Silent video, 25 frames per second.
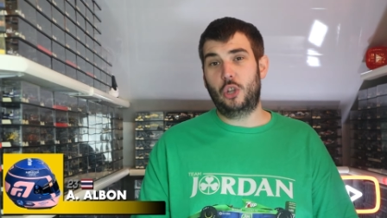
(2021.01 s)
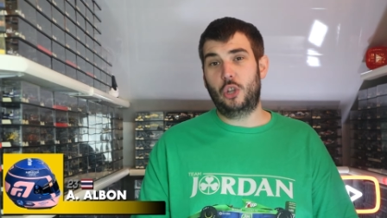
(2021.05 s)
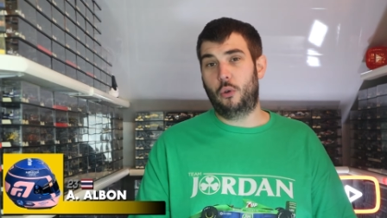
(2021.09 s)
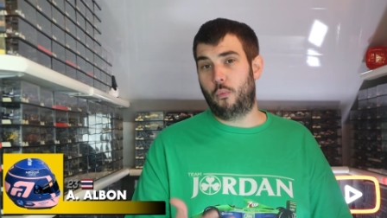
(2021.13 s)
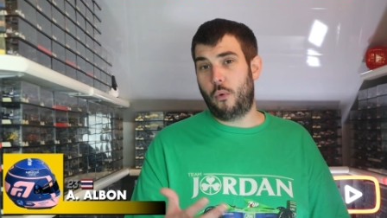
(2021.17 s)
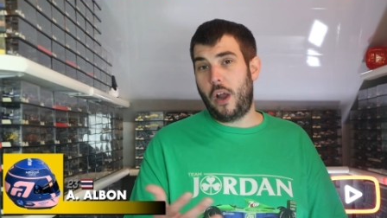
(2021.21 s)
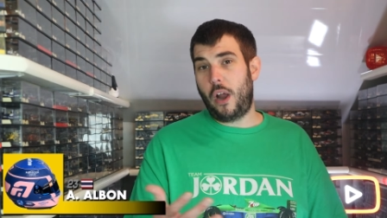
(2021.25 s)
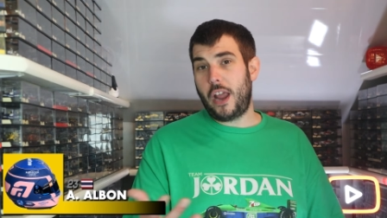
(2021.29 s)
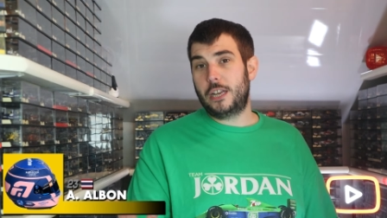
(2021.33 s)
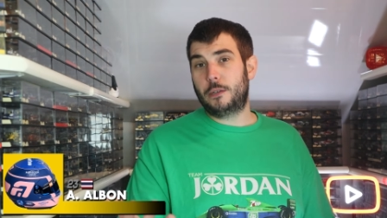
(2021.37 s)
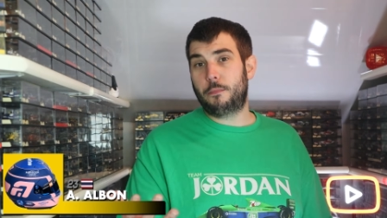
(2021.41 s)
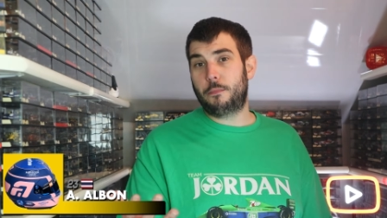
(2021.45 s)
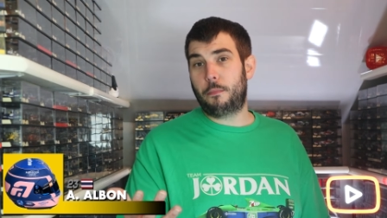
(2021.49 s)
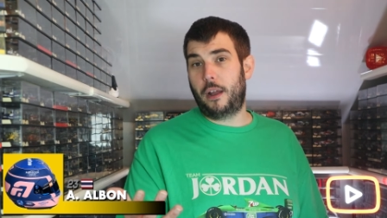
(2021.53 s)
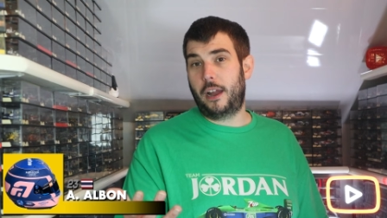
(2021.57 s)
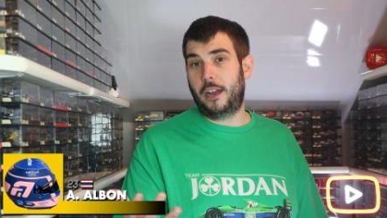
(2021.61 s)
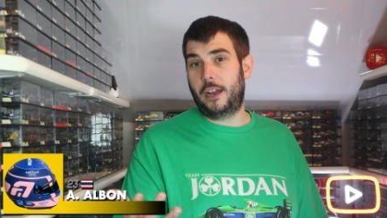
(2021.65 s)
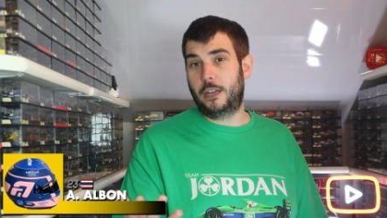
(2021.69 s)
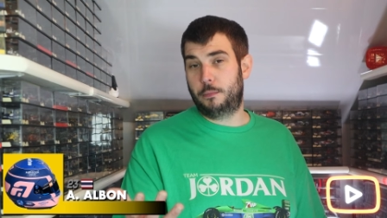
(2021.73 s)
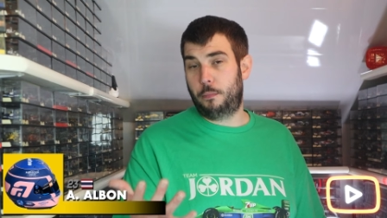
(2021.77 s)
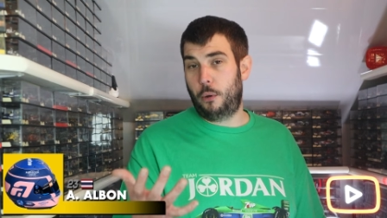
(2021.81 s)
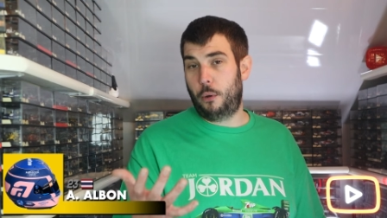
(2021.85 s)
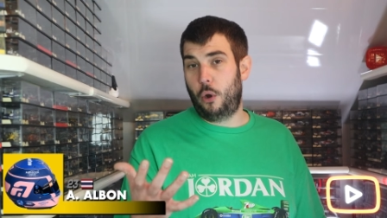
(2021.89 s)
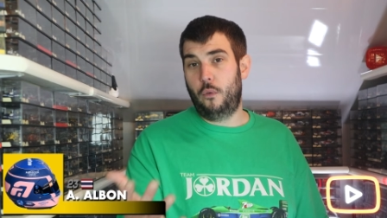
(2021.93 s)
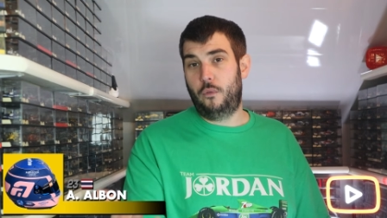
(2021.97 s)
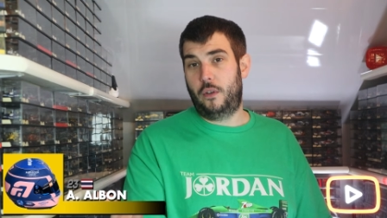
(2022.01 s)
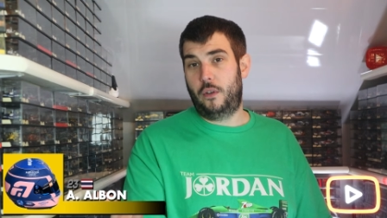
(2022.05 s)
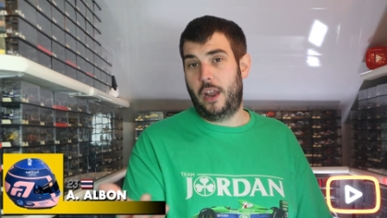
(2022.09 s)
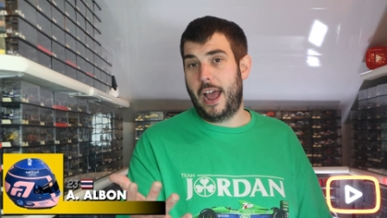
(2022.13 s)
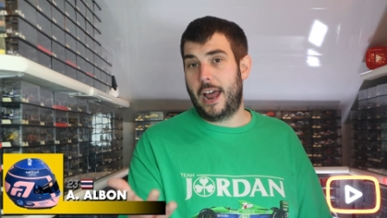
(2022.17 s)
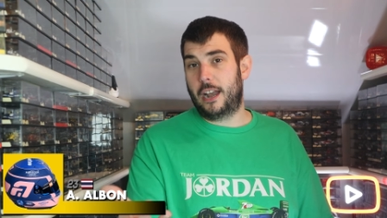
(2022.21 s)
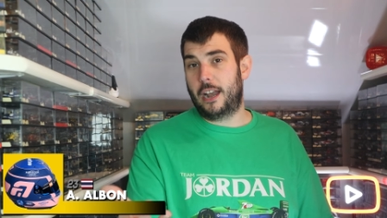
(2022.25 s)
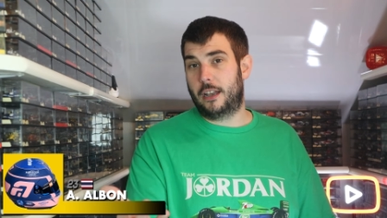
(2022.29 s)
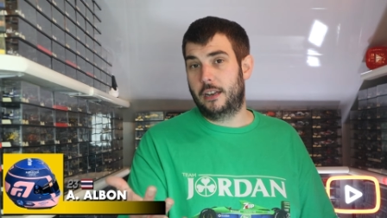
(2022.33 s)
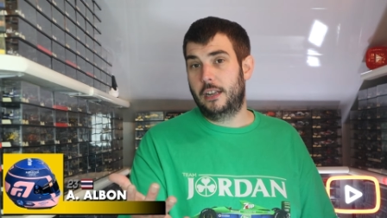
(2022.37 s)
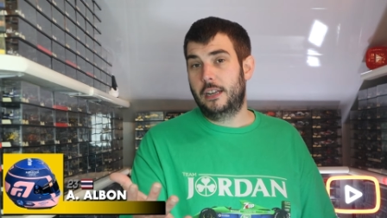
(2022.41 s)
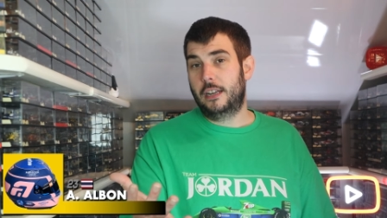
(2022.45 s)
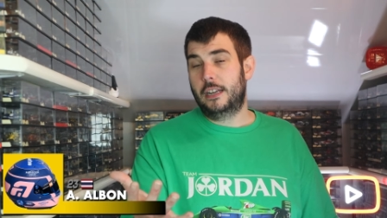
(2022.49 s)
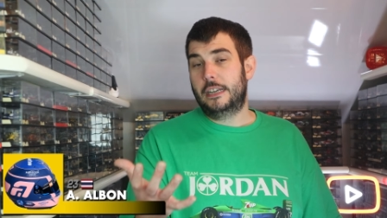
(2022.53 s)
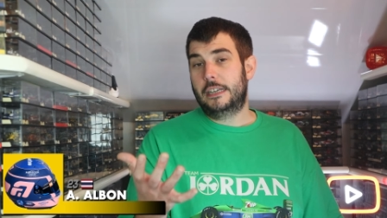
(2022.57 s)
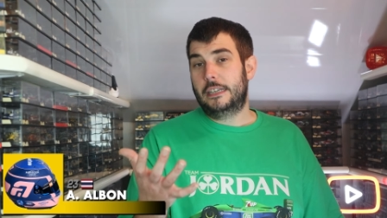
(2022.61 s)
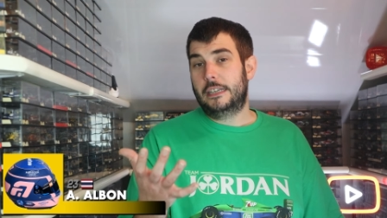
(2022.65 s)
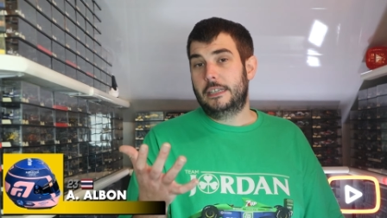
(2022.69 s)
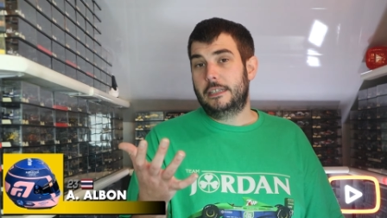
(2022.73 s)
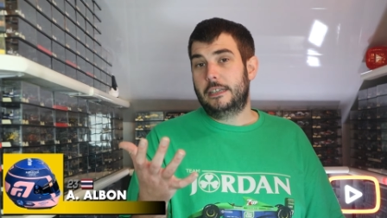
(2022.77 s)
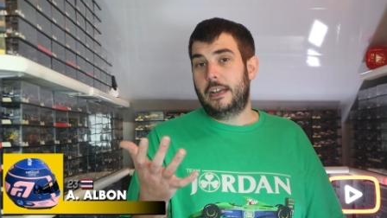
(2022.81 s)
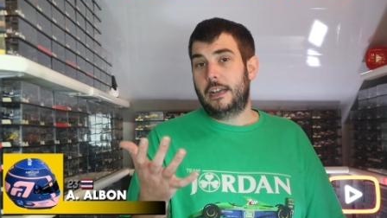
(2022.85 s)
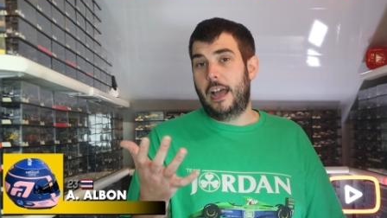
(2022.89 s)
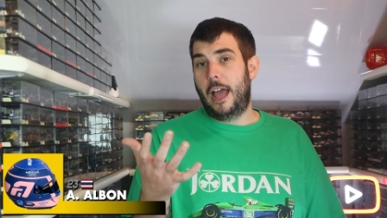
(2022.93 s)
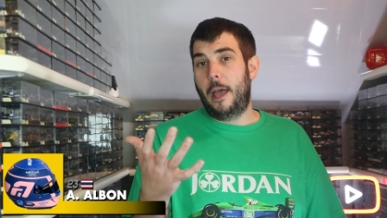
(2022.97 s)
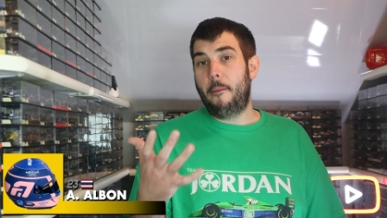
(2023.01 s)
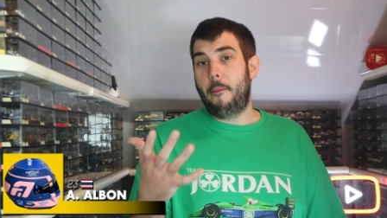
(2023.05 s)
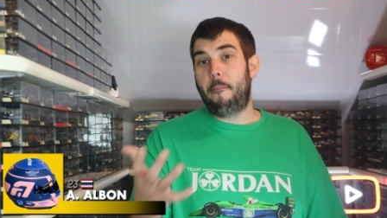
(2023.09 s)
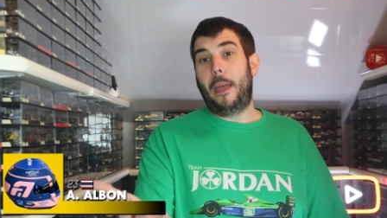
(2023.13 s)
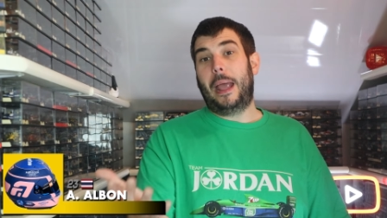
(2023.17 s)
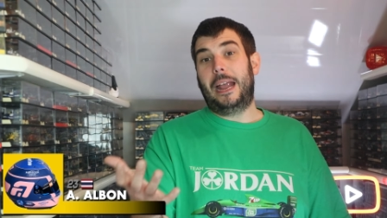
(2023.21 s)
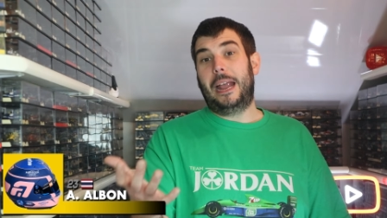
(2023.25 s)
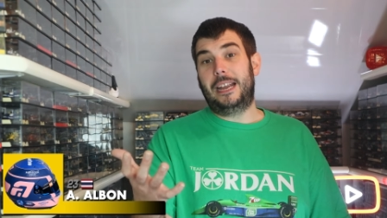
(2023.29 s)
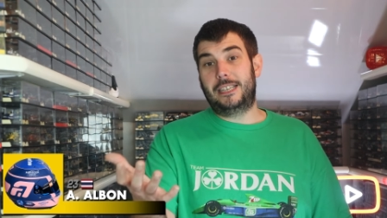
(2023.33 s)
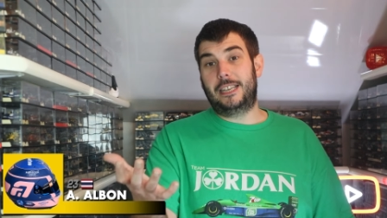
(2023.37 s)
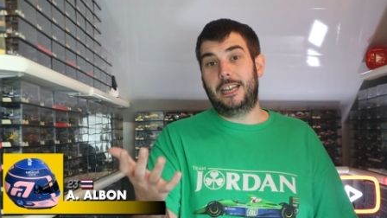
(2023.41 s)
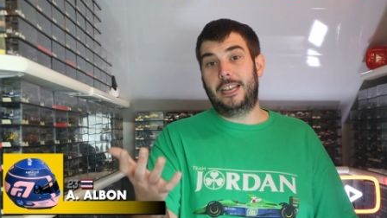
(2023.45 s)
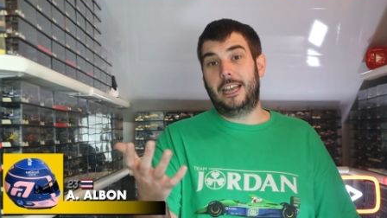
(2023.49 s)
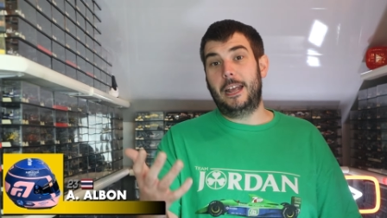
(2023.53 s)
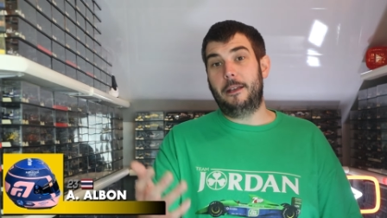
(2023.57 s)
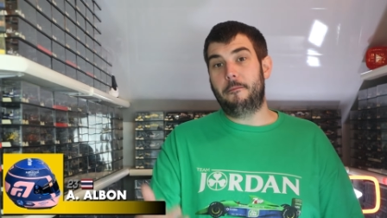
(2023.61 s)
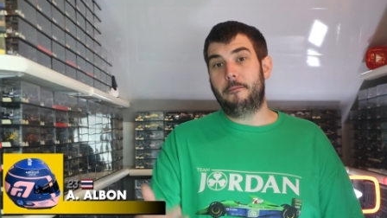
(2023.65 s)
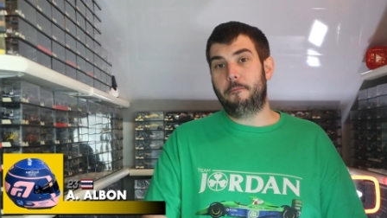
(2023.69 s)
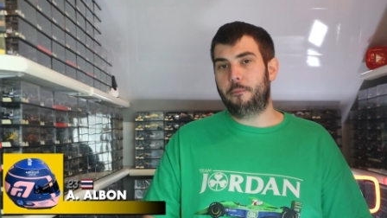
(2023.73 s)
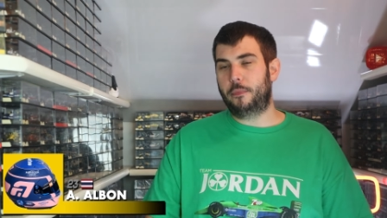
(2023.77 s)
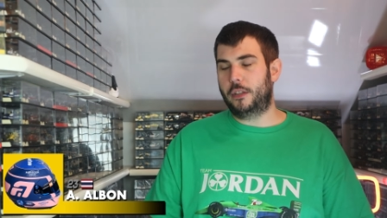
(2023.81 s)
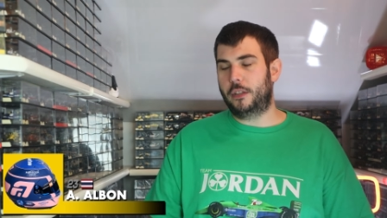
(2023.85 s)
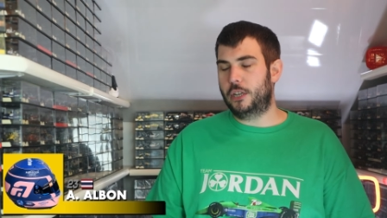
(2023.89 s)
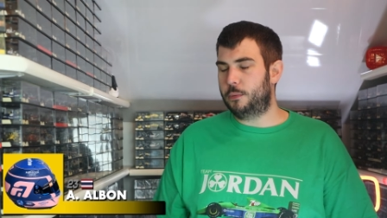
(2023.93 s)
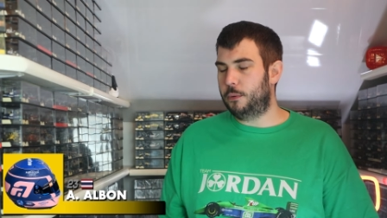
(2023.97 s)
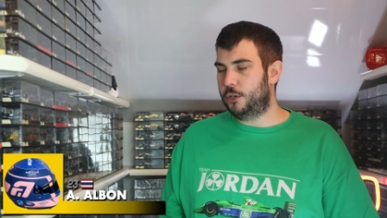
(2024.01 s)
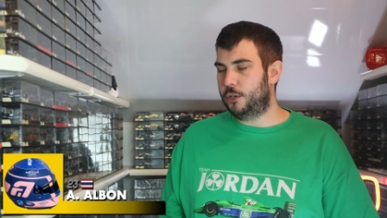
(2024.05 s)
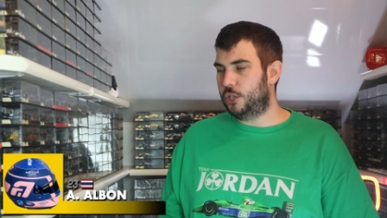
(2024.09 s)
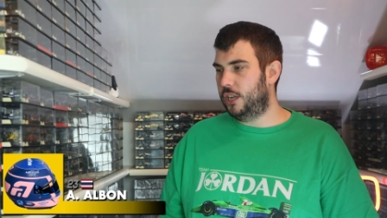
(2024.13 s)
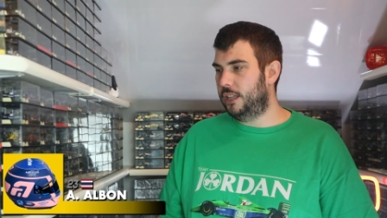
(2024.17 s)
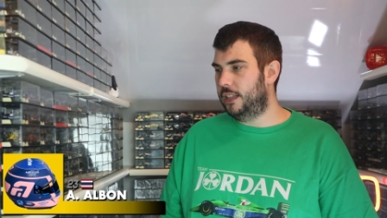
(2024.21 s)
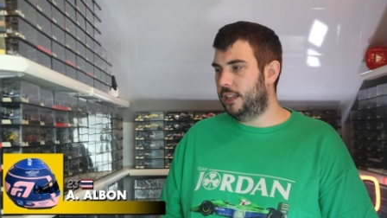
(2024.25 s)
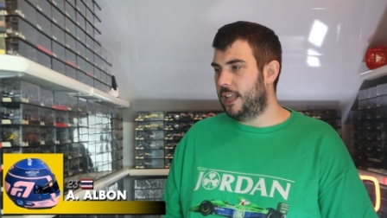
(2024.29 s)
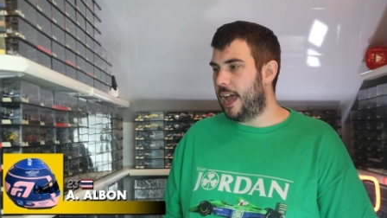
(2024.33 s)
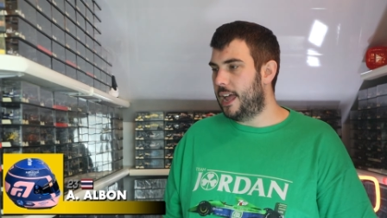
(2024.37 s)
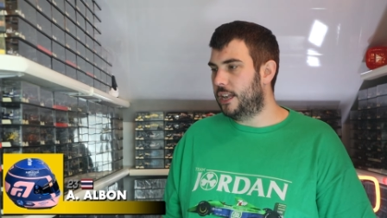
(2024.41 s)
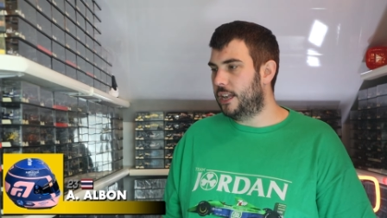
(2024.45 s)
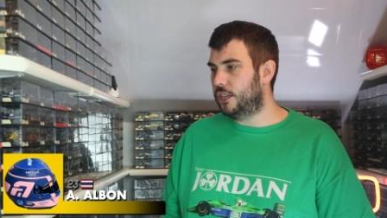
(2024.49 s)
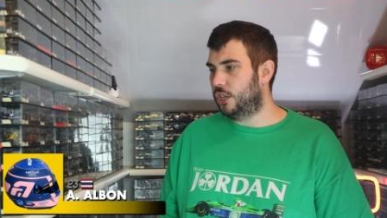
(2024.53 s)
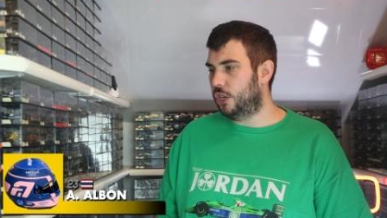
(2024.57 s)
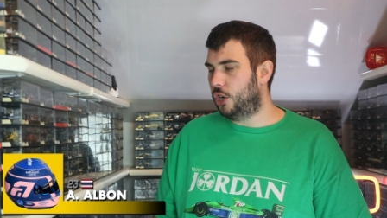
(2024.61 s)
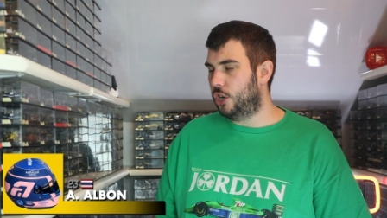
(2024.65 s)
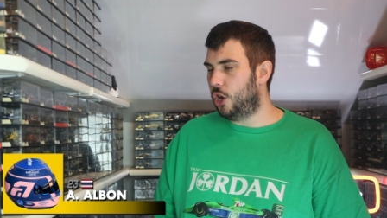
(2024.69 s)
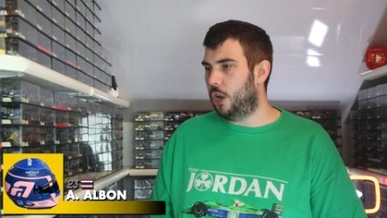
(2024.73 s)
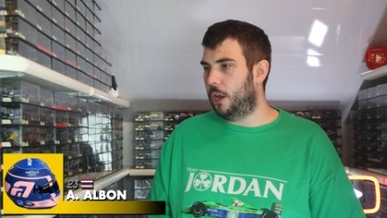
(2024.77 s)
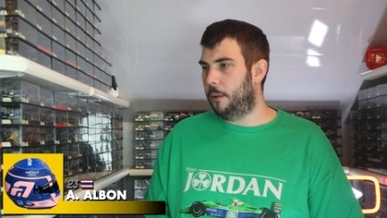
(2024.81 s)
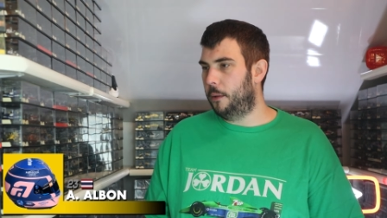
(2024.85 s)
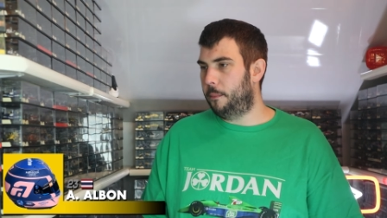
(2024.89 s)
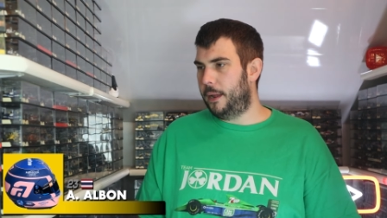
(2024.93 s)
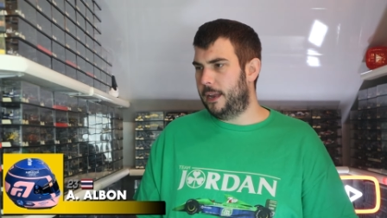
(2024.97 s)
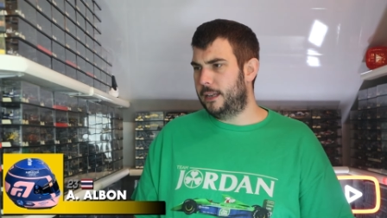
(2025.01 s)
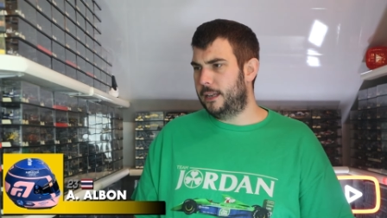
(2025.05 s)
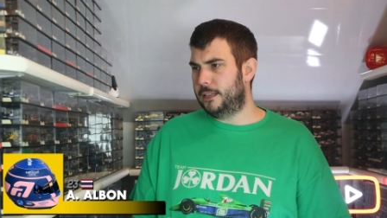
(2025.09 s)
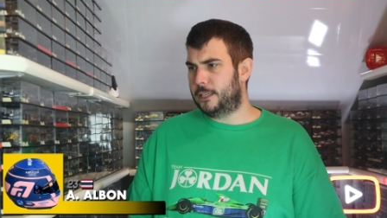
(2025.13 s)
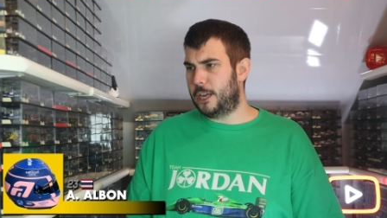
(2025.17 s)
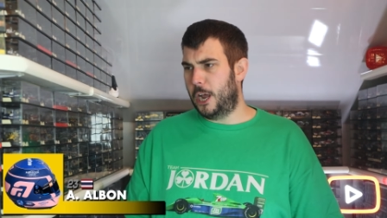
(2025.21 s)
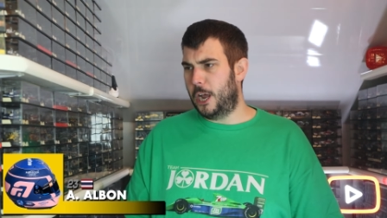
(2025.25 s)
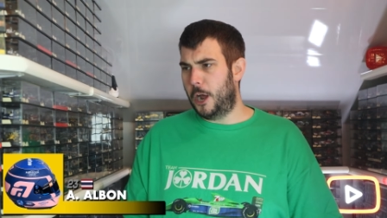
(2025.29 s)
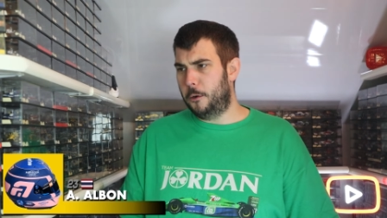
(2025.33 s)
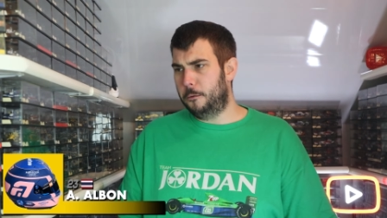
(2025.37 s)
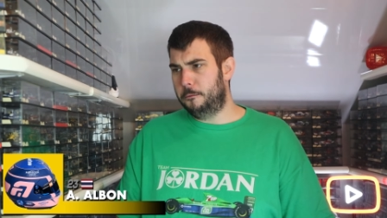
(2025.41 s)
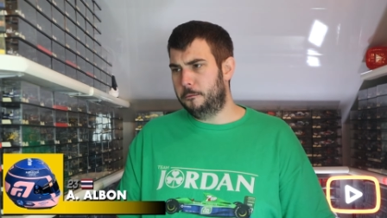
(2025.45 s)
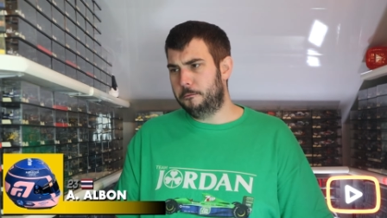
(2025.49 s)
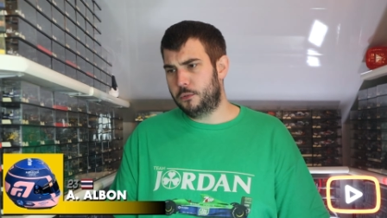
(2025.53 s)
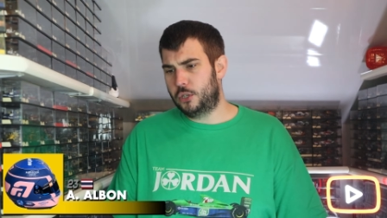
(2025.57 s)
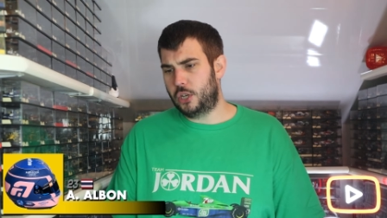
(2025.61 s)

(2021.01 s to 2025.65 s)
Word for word: The race pace proved it had pace in it, especially in the hands of Colapinto.